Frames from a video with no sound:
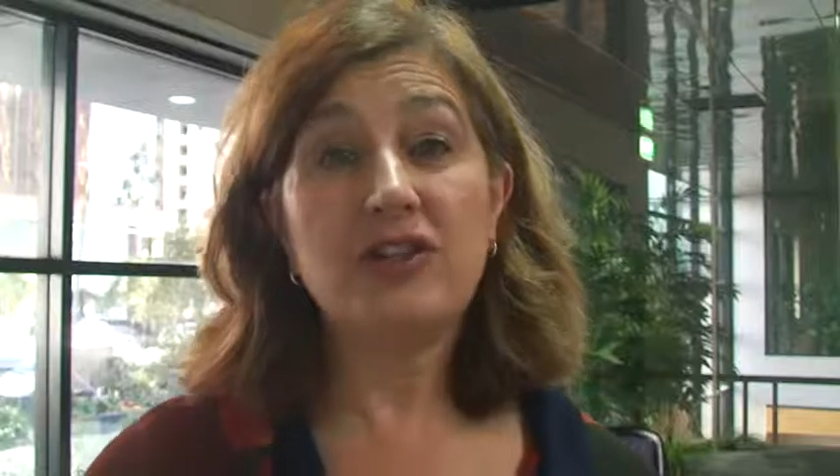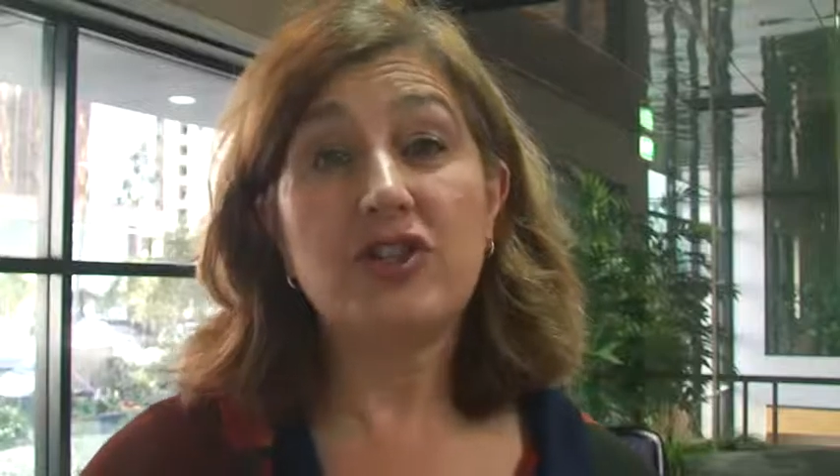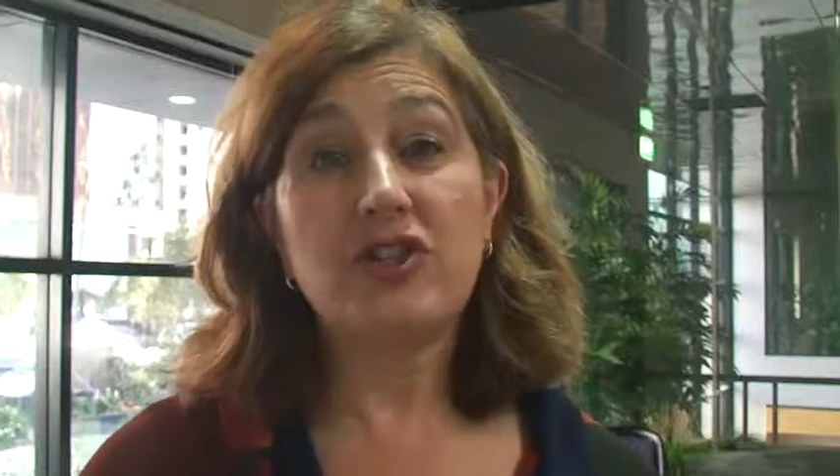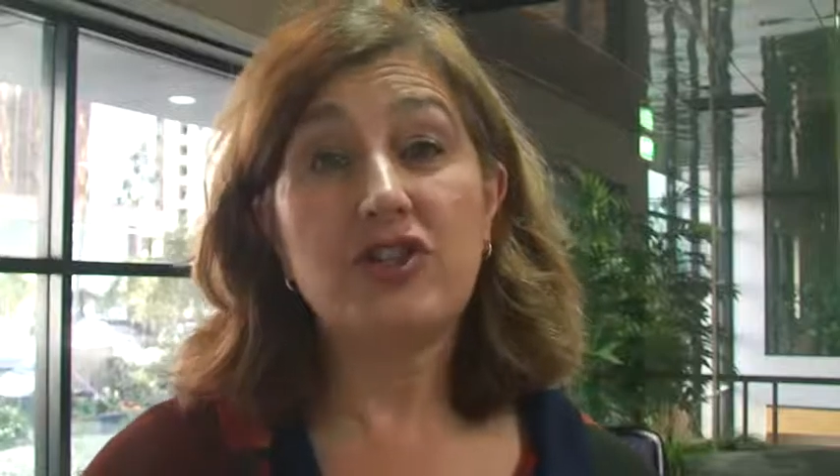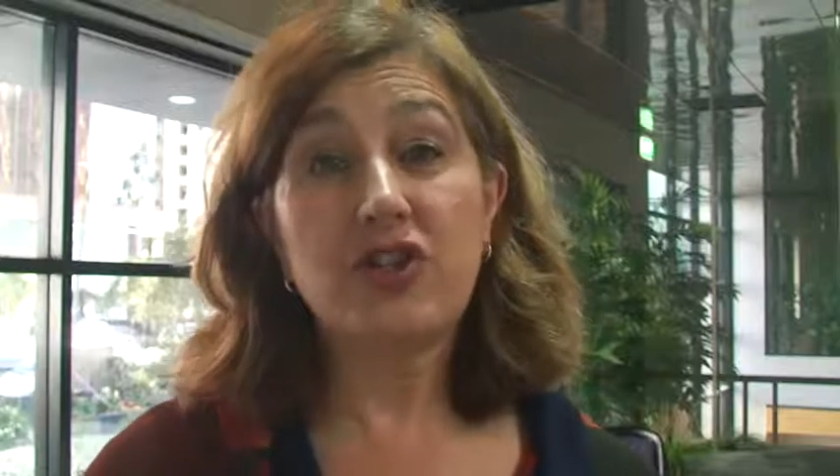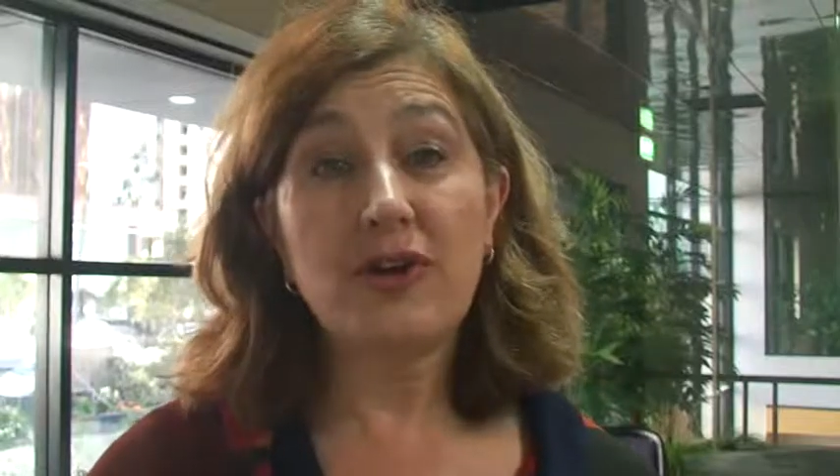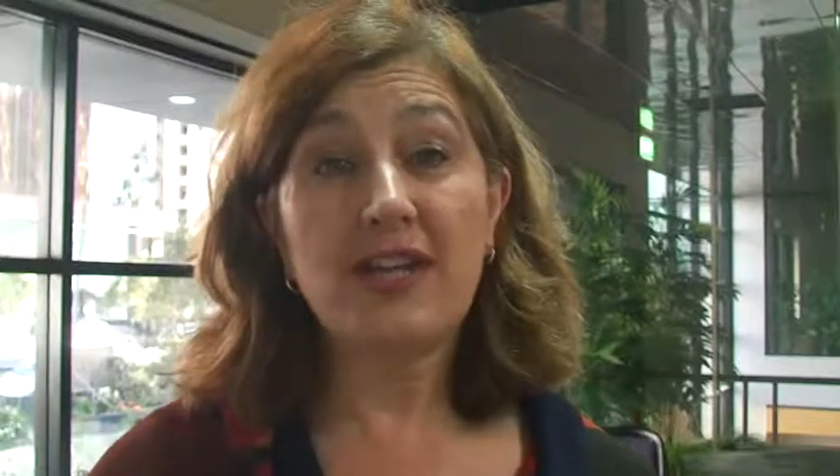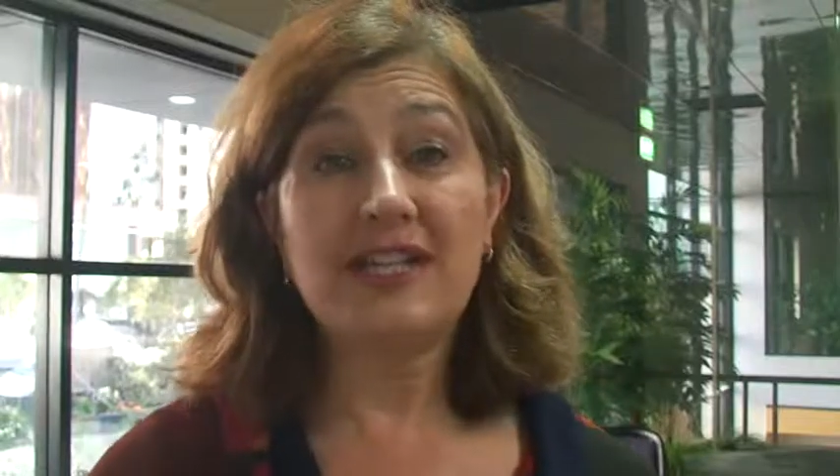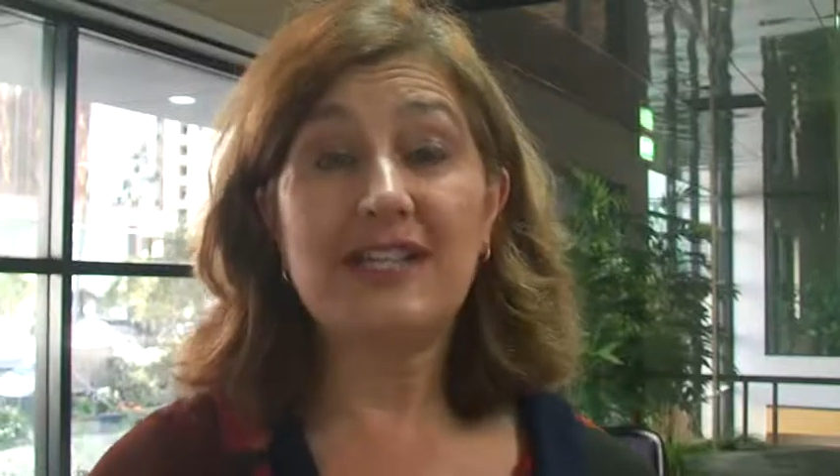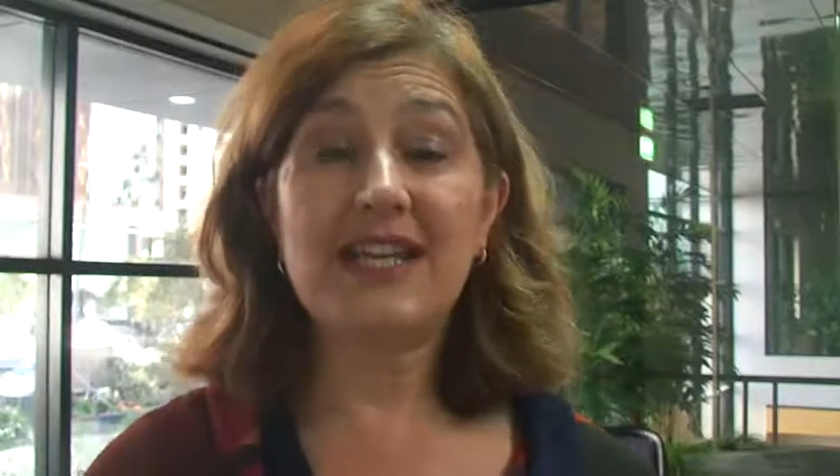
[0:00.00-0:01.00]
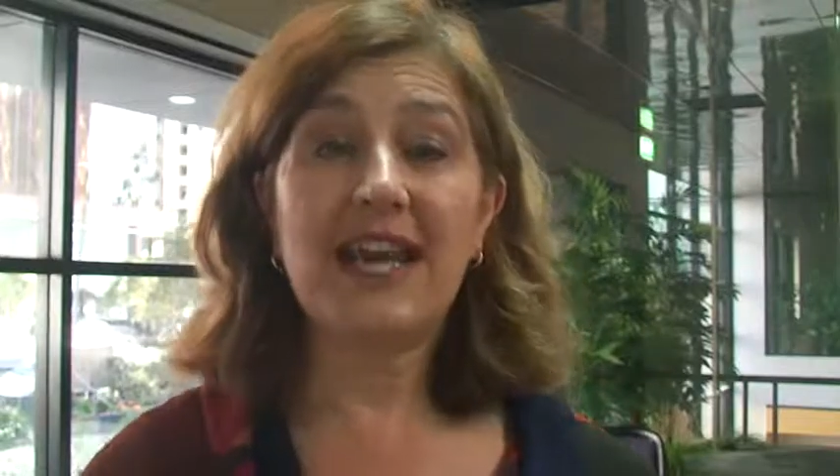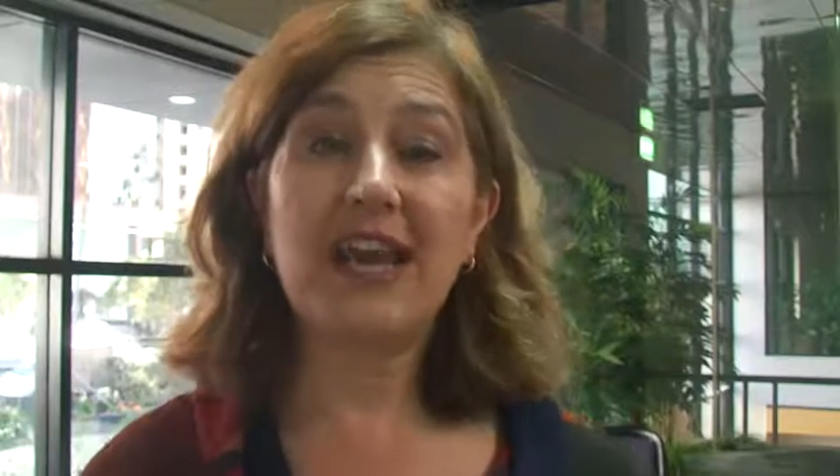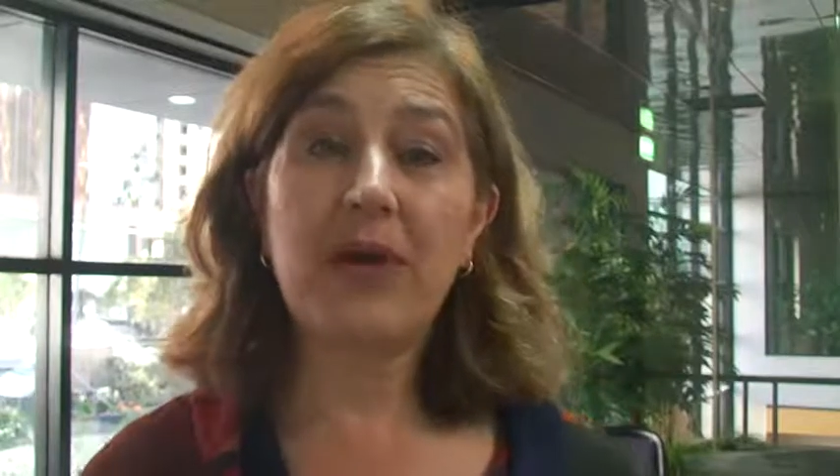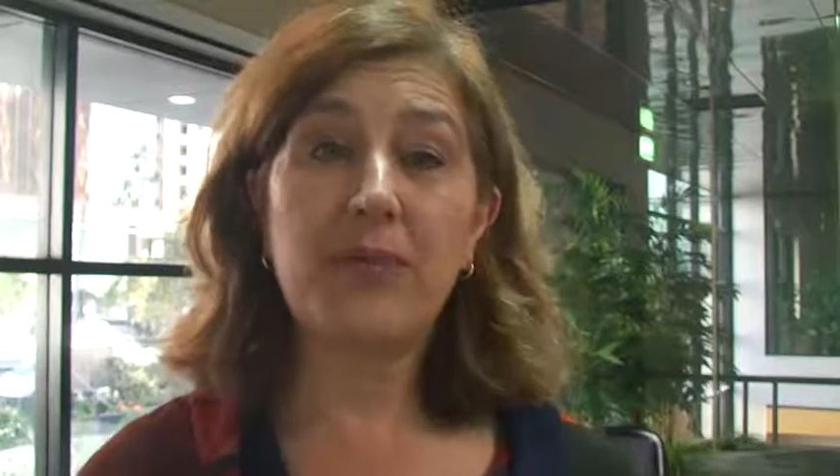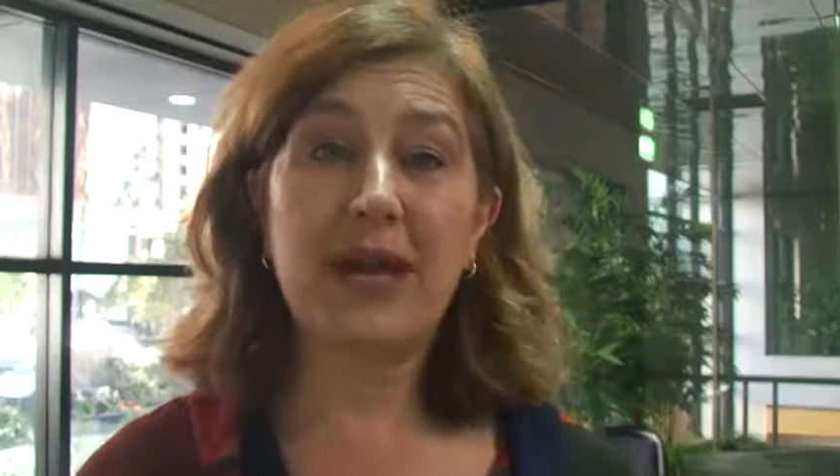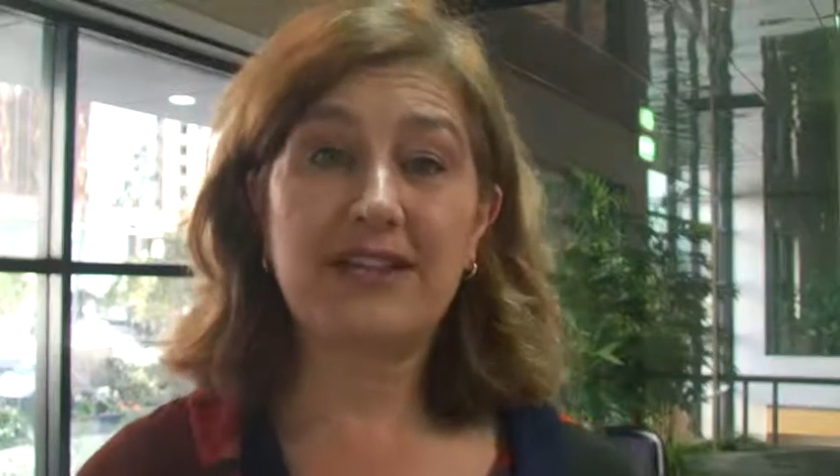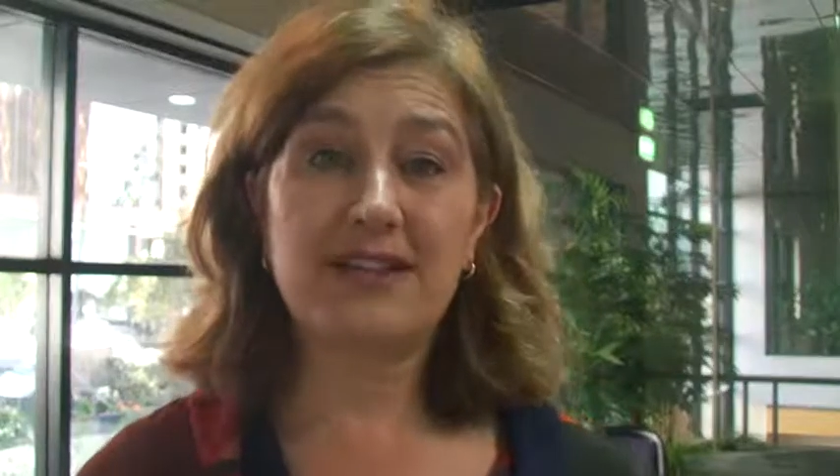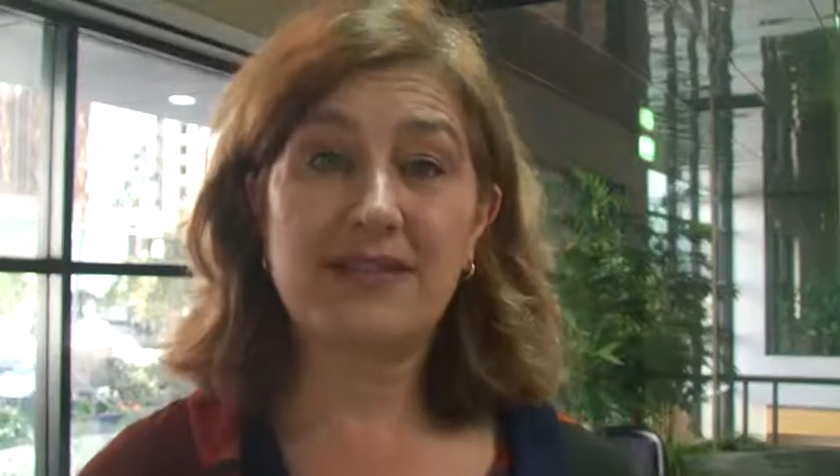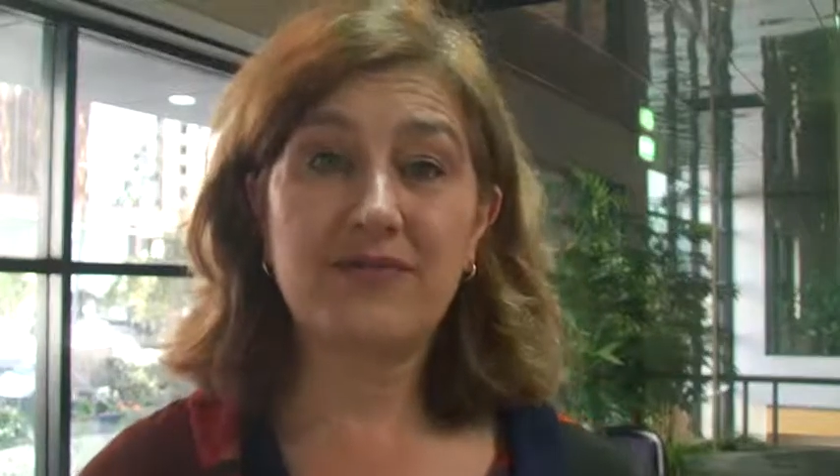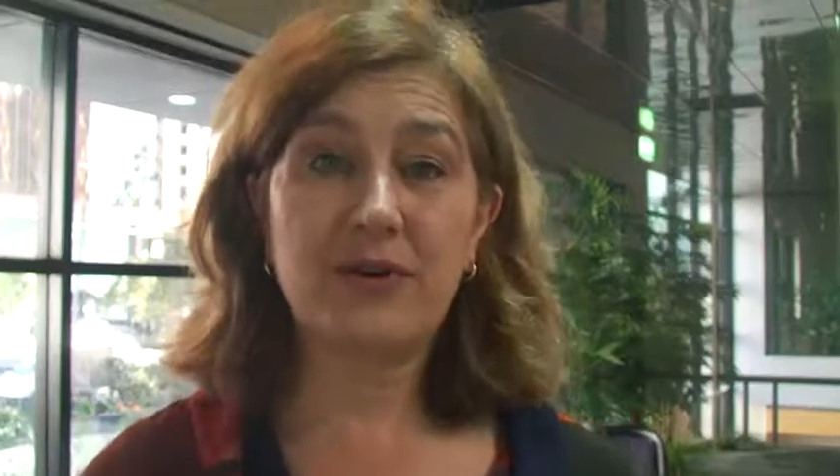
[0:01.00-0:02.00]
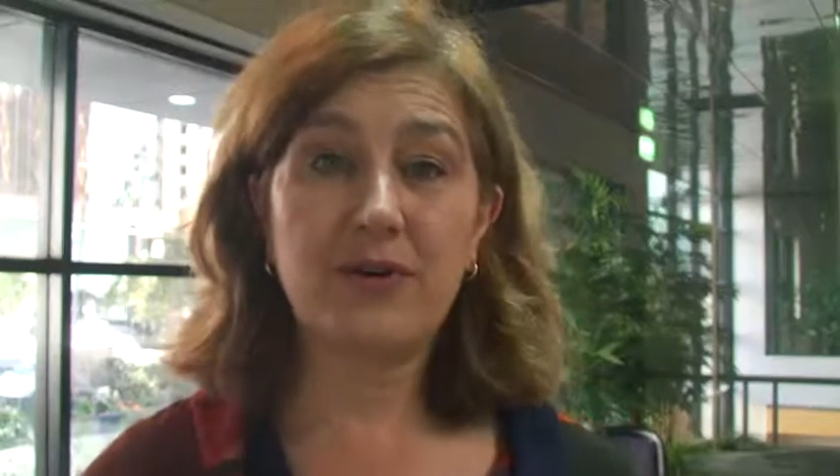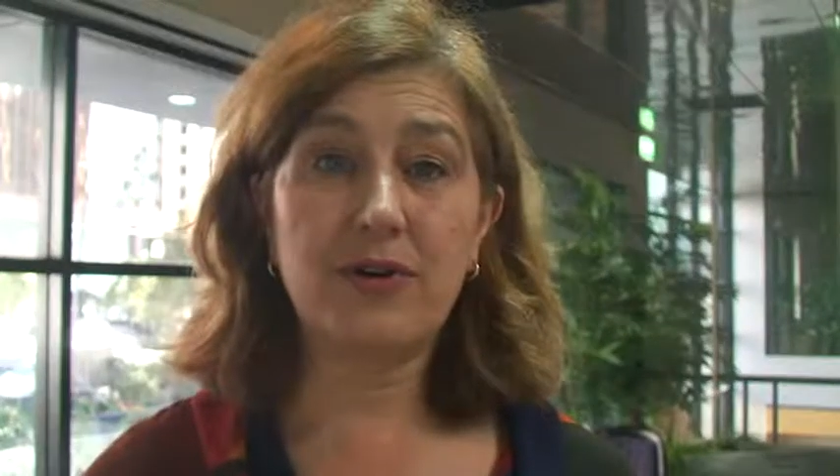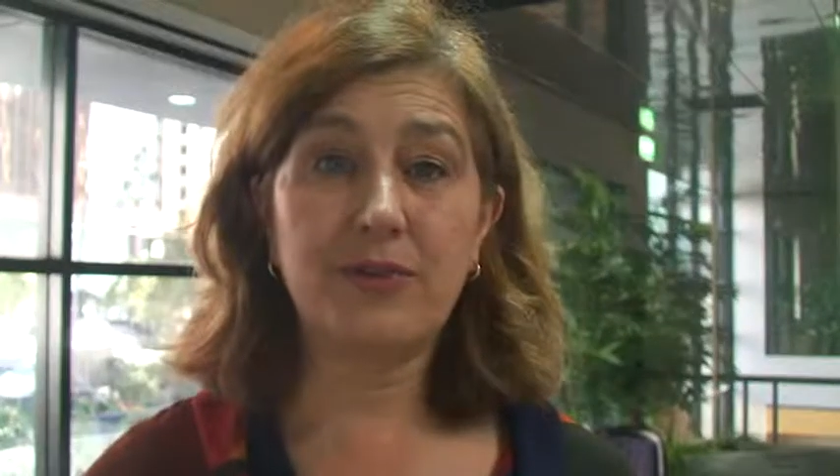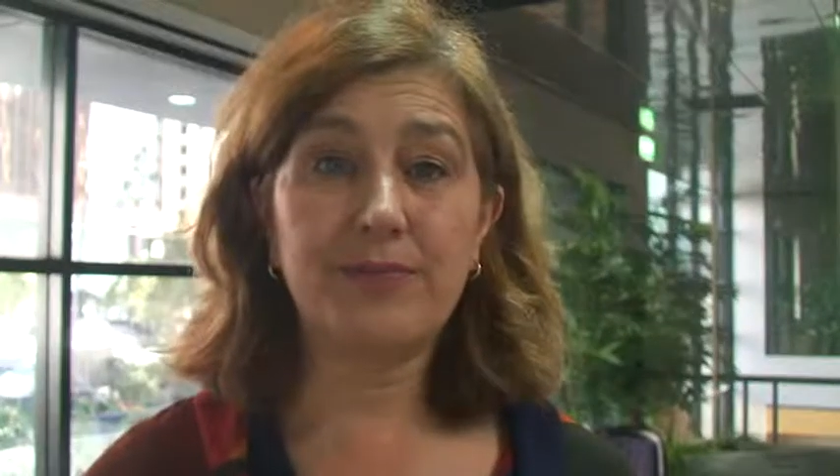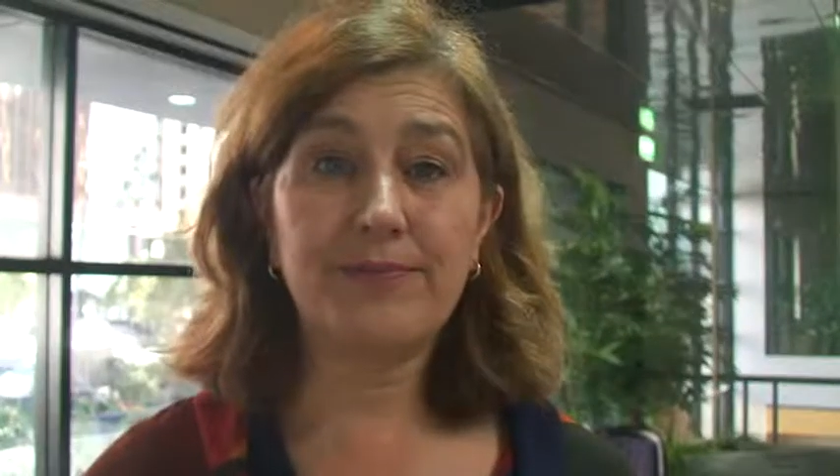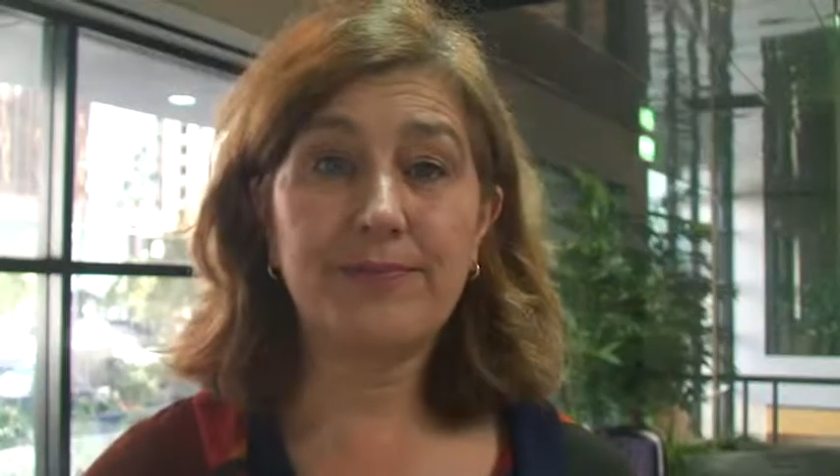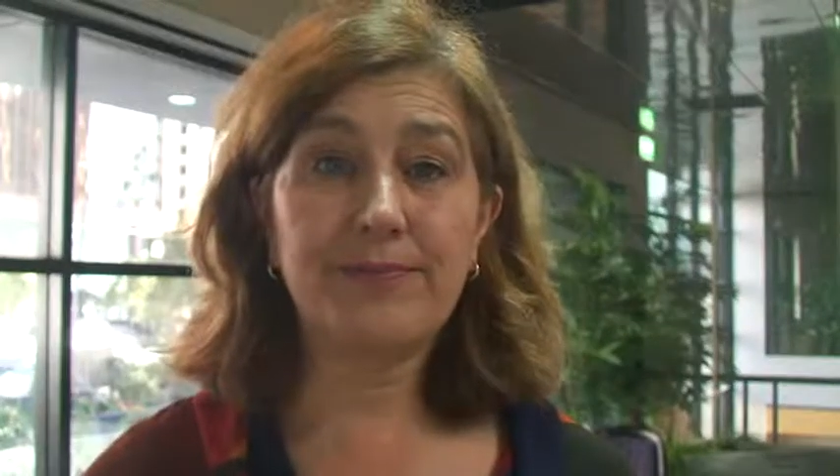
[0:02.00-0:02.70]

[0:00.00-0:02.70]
to join us at our practice forum.